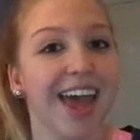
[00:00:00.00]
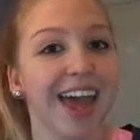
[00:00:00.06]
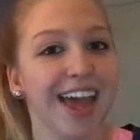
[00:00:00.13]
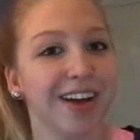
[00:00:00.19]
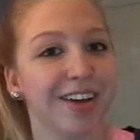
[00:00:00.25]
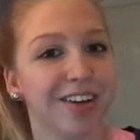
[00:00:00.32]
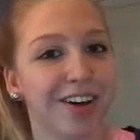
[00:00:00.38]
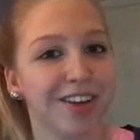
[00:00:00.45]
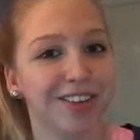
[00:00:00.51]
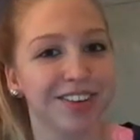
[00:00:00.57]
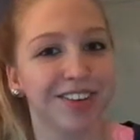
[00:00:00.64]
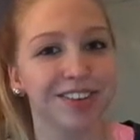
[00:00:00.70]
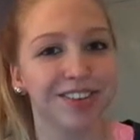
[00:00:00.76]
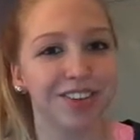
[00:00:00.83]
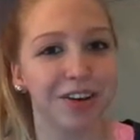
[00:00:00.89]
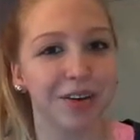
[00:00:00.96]
Hey dolls,
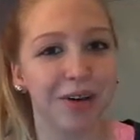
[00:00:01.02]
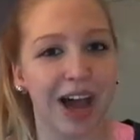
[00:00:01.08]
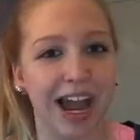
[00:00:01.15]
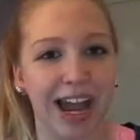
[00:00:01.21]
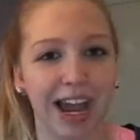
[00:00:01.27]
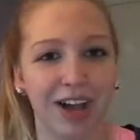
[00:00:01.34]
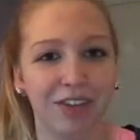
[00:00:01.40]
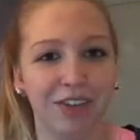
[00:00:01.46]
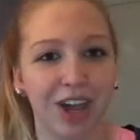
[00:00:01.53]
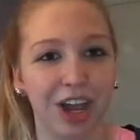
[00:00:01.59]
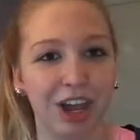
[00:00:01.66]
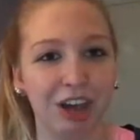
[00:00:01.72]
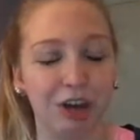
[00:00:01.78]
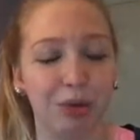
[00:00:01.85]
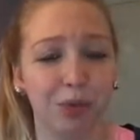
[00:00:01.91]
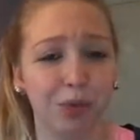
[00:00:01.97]
so I have
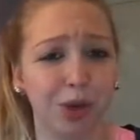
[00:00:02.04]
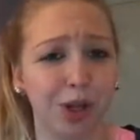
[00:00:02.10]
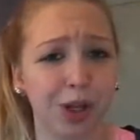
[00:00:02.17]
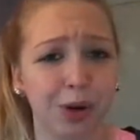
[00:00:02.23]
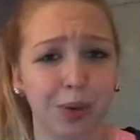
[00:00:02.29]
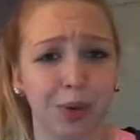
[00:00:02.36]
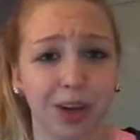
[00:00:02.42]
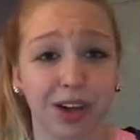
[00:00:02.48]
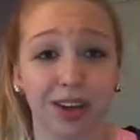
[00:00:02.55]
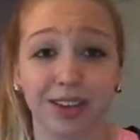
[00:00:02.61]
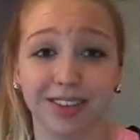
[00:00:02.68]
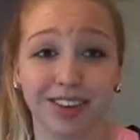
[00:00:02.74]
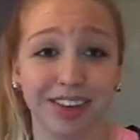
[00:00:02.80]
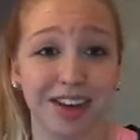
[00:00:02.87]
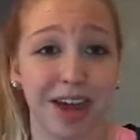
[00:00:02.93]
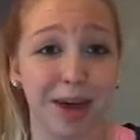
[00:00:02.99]
a really quick
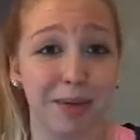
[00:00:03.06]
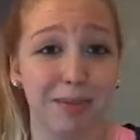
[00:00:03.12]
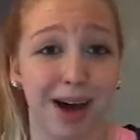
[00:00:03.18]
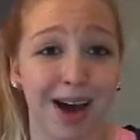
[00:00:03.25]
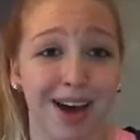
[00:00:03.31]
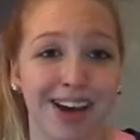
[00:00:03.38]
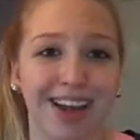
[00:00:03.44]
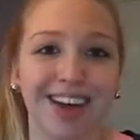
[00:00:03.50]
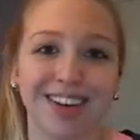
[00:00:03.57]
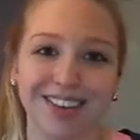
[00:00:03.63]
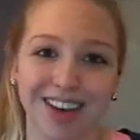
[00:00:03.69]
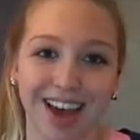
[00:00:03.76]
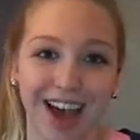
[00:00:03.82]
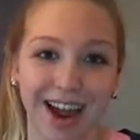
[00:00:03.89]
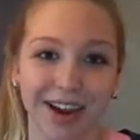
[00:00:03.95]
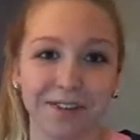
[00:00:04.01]
TMI
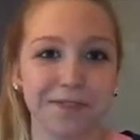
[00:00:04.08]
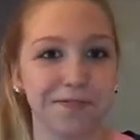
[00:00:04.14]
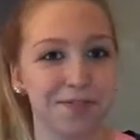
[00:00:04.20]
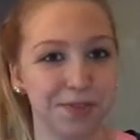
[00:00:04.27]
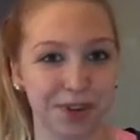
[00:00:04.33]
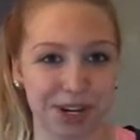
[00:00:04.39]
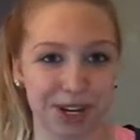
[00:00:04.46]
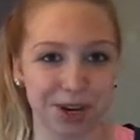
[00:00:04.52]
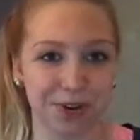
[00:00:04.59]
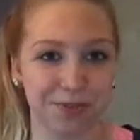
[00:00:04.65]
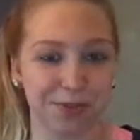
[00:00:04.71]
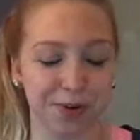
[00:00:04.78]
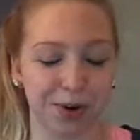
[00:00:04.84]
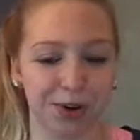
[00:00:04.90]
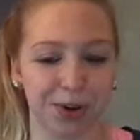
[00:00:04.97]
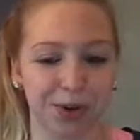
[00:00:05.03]
tag video
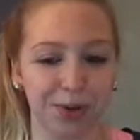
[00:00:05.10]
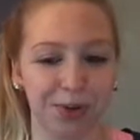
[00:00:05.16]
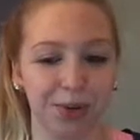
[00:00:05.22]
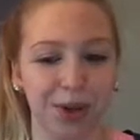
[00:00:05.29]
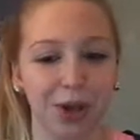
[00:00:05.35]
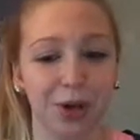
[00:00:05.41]
for you.